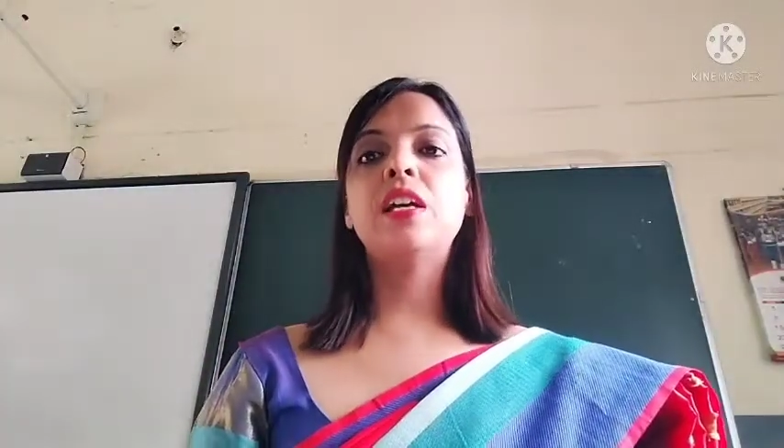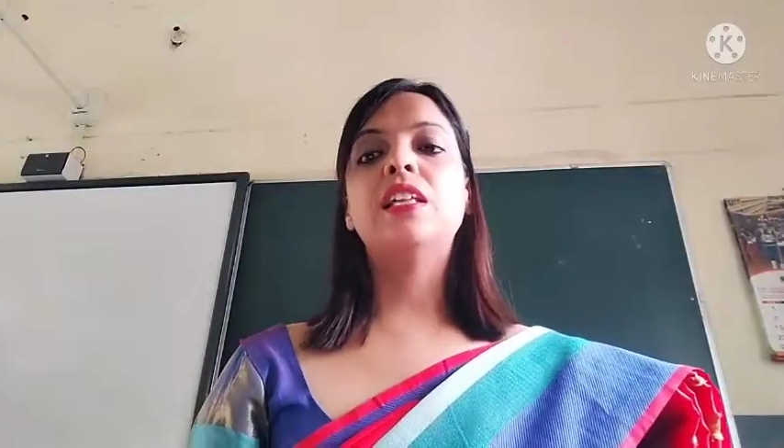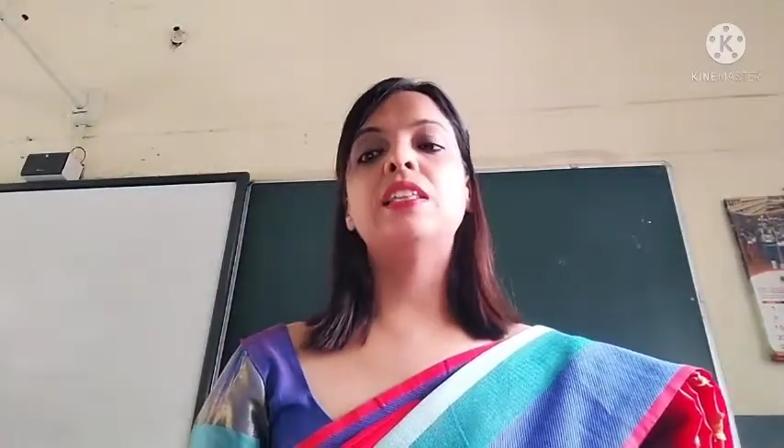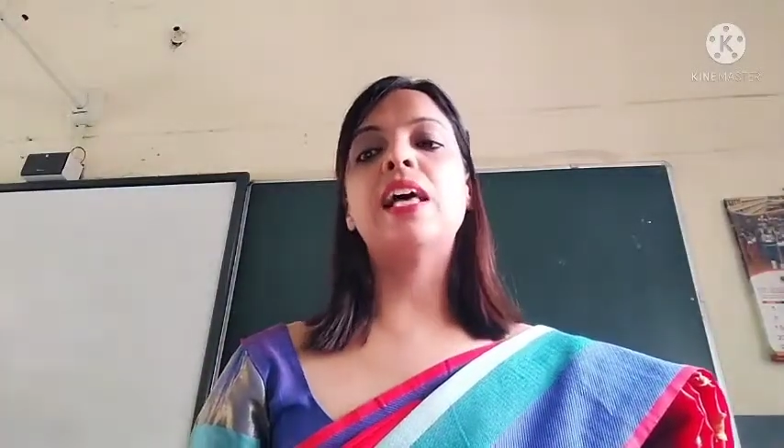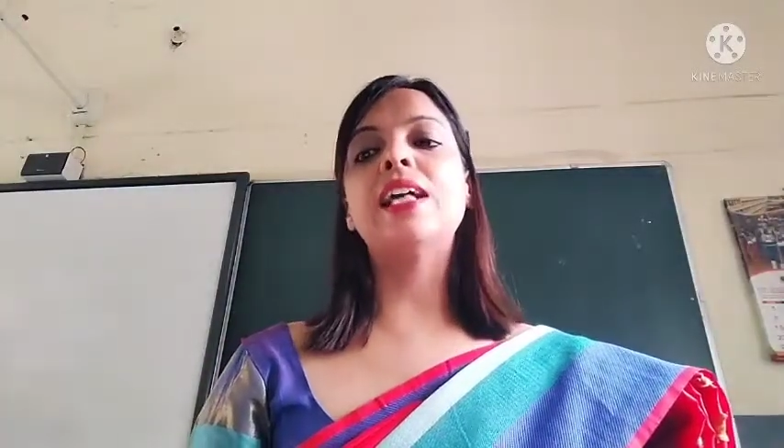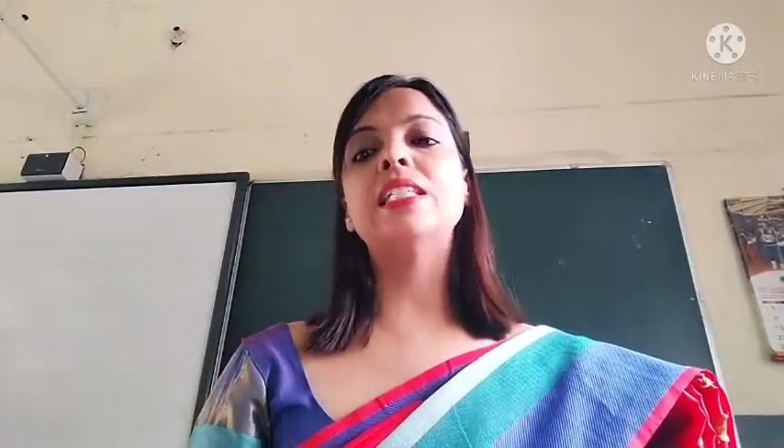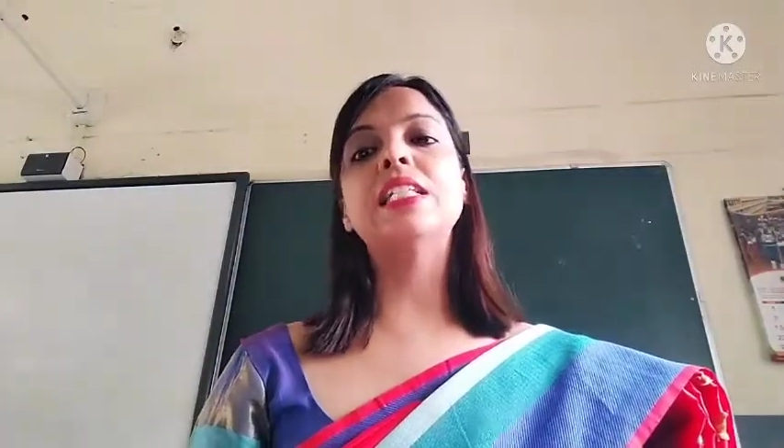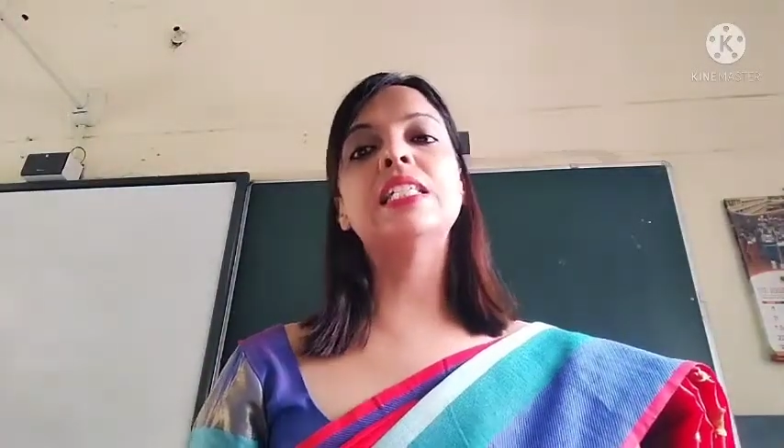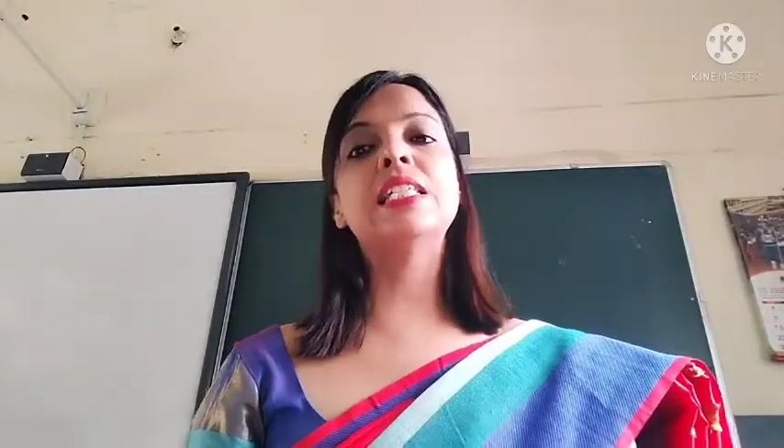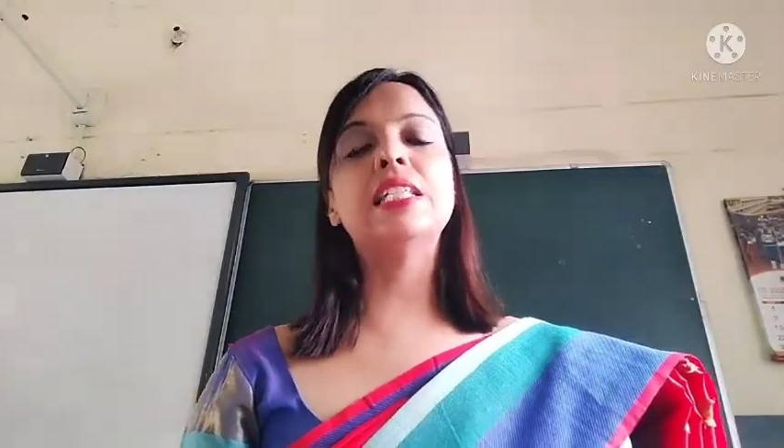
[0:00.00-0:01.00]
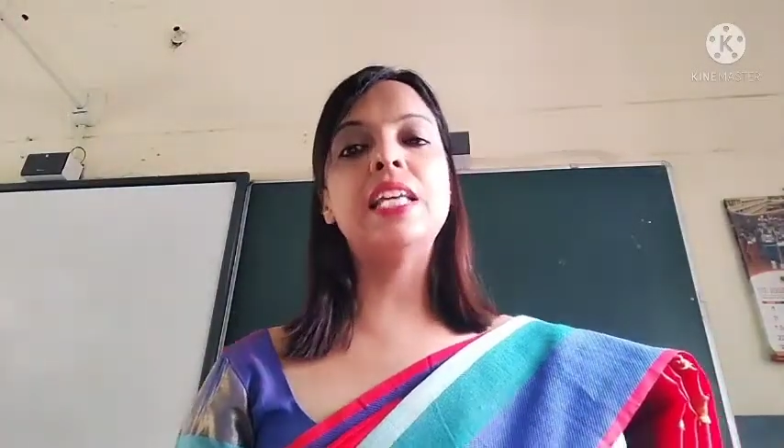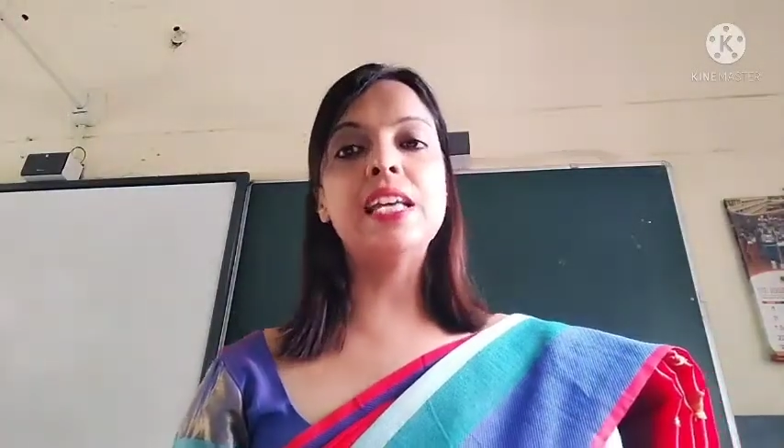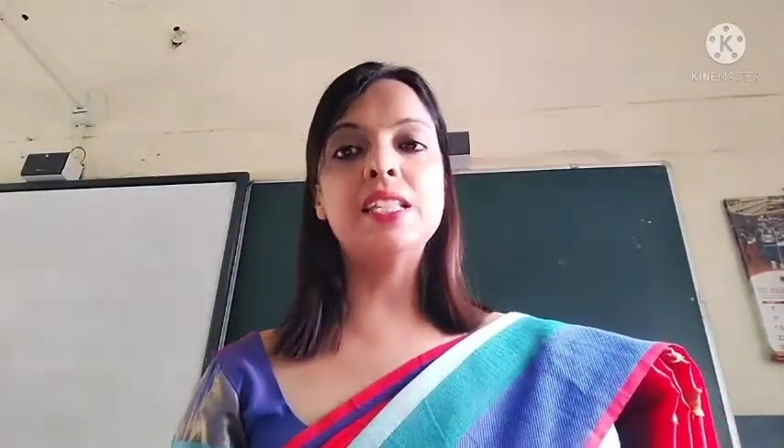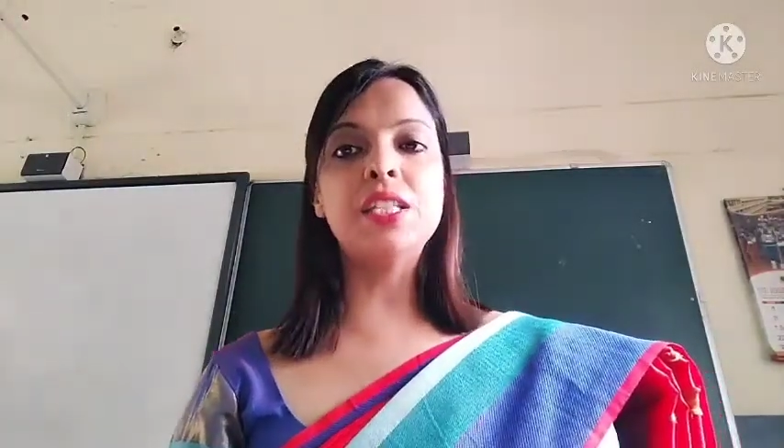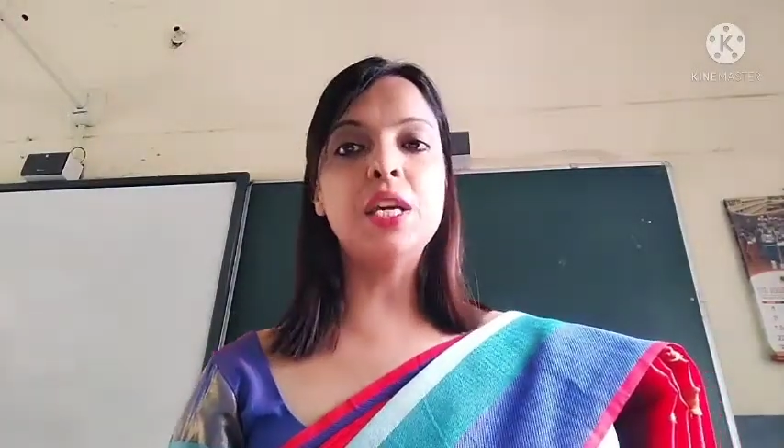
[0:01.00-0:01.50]
that is
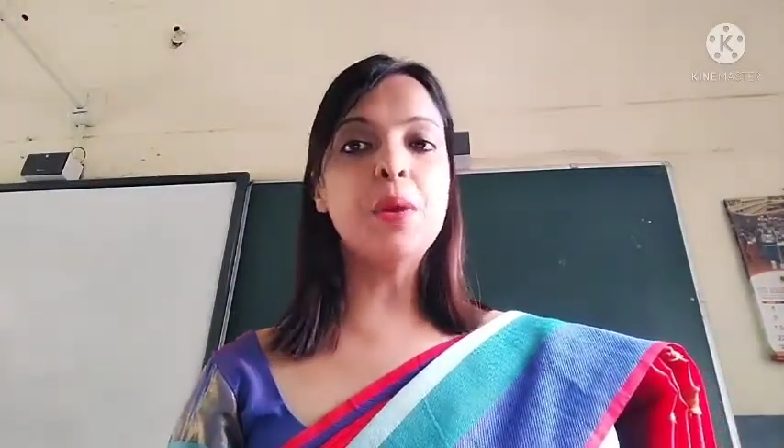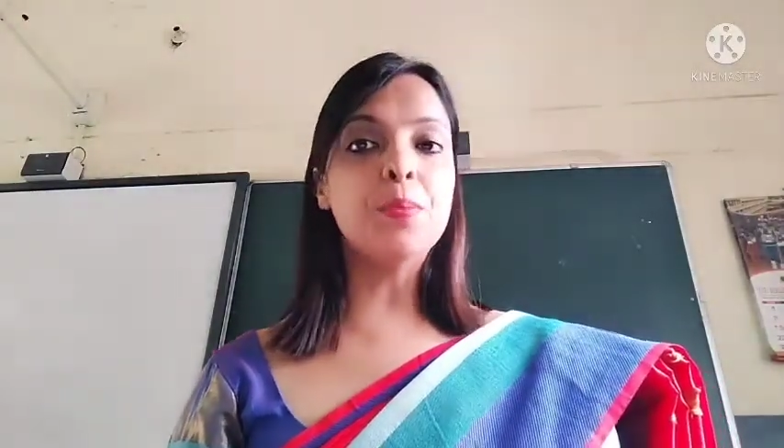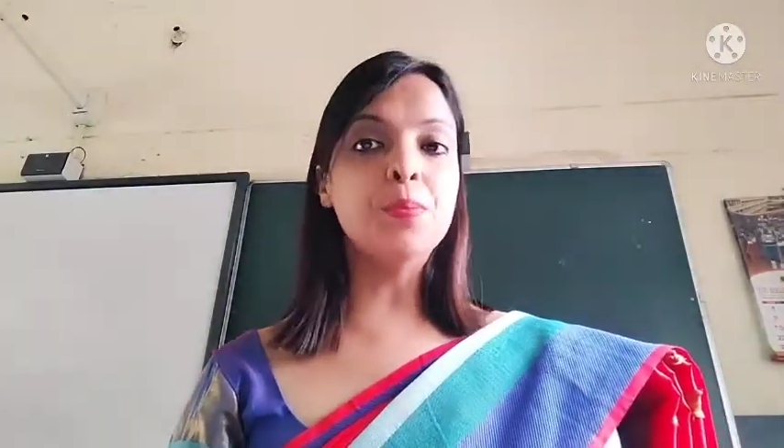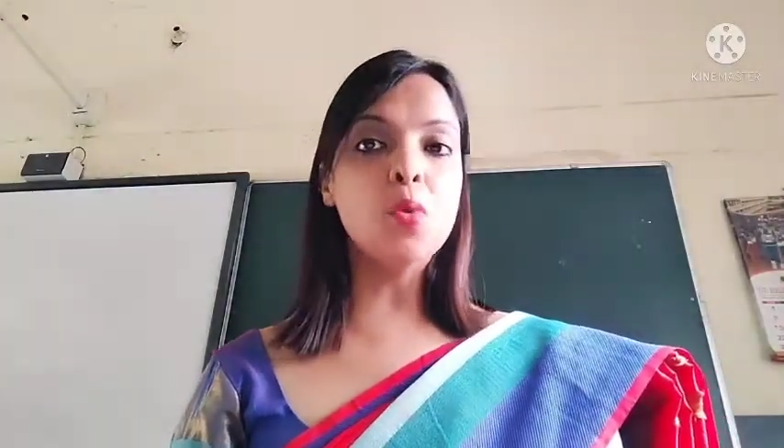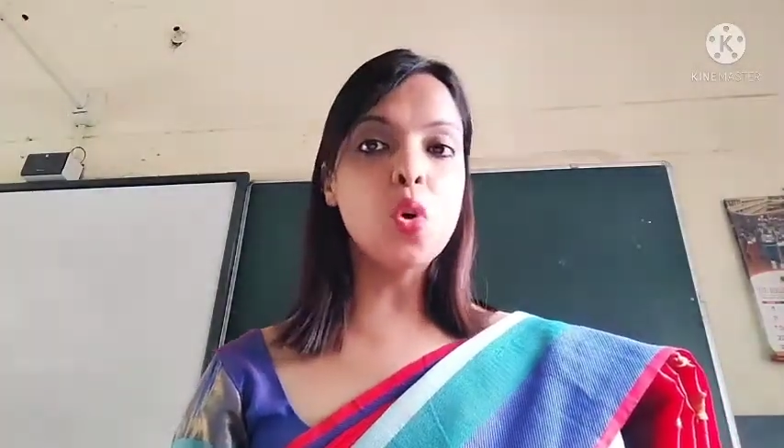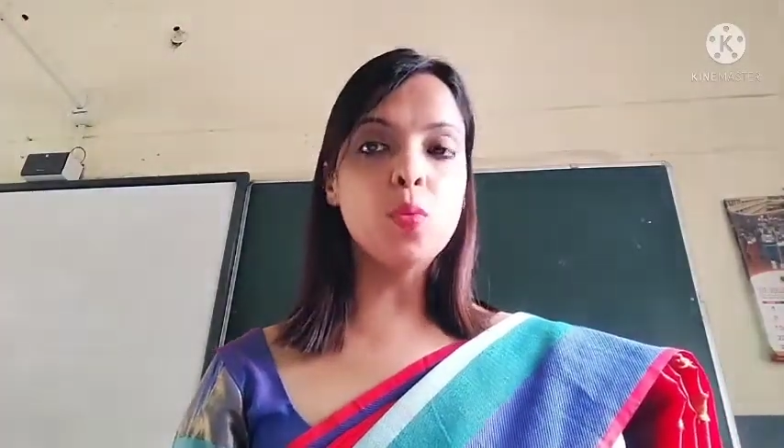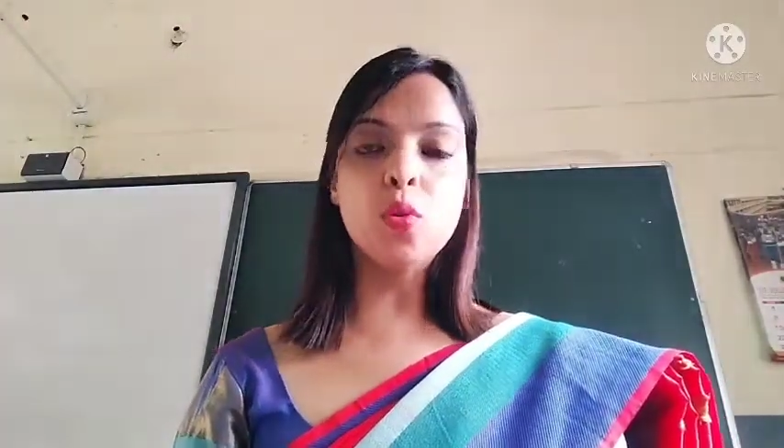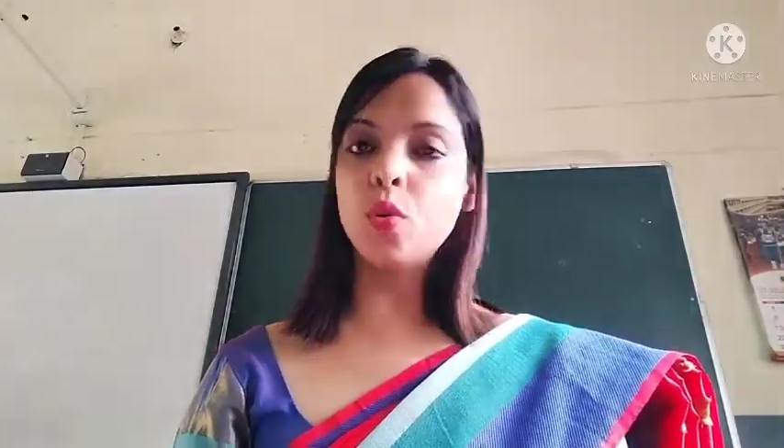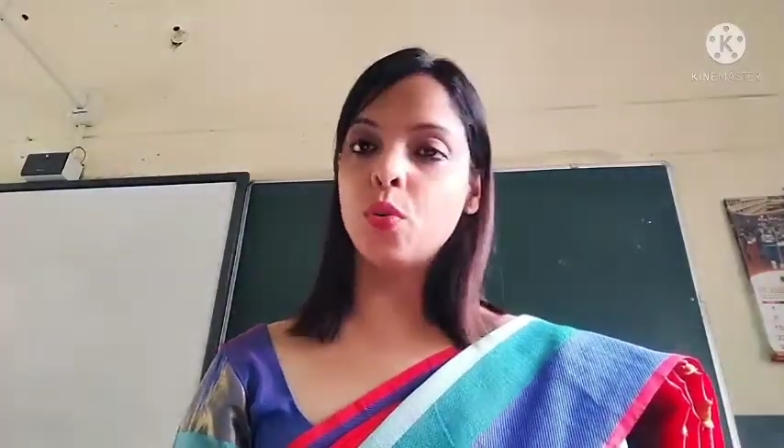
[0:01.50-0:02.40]
Lazy Bobo.